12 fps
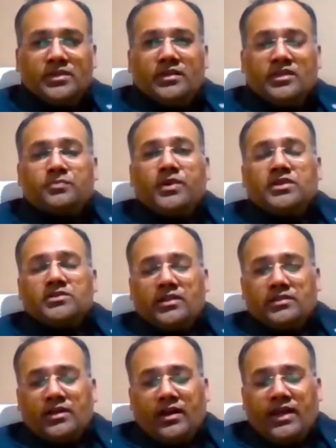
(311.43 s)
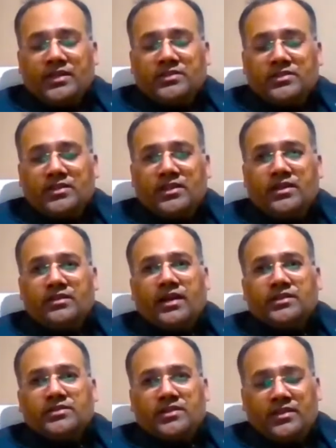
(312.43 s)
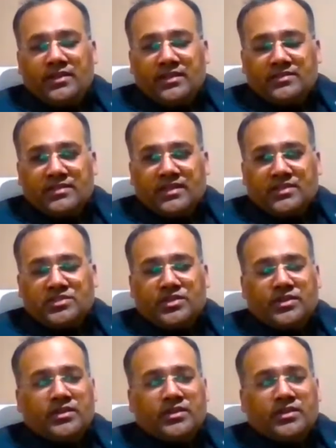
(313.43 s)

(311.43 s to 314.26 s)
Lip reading: especially in the IT and ITES sector.